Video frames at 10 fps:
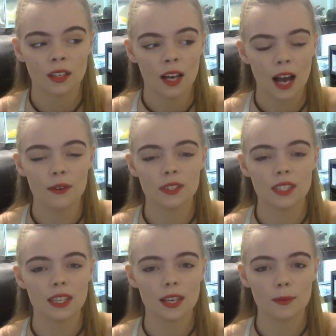I would
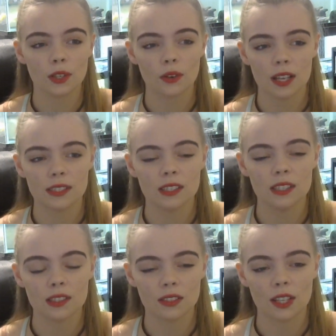say them and
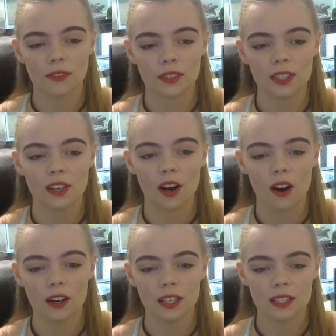cresties are definitely the
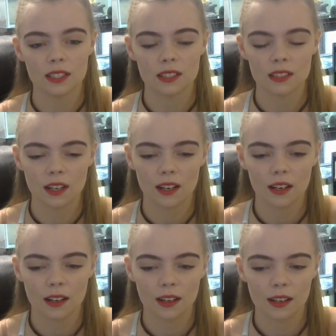hardiest
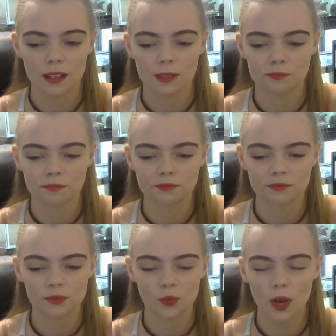
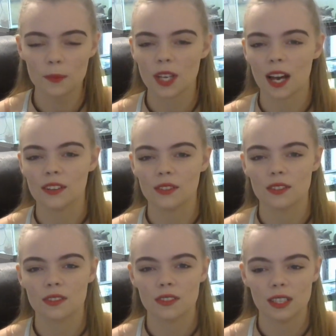
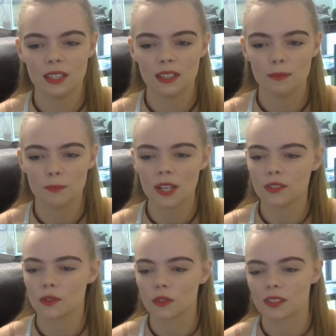reptiles in pet
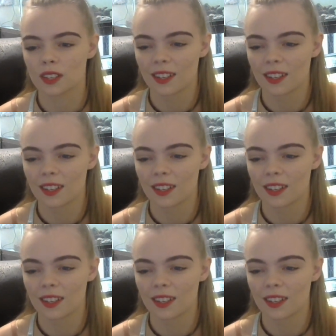stores.